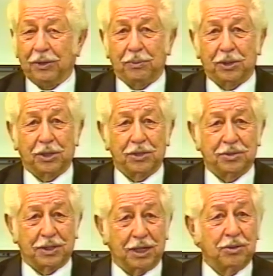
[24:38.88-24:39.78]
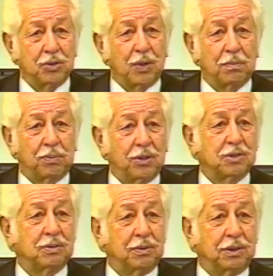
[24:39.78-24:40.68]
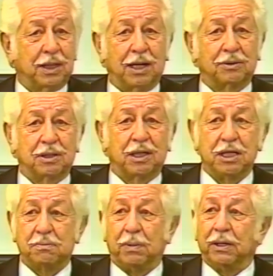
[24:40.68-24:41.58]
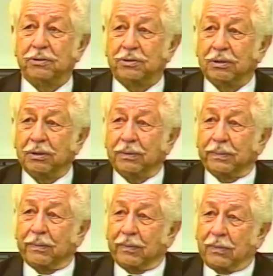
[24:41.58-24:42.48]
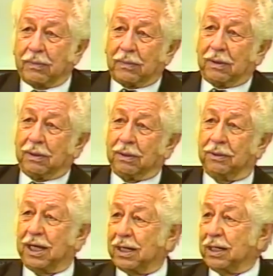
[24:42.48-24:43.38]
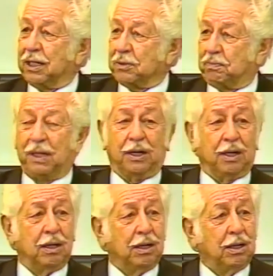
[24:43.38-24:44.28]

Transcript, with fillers: because here is one person without the taste buds. That is bitter.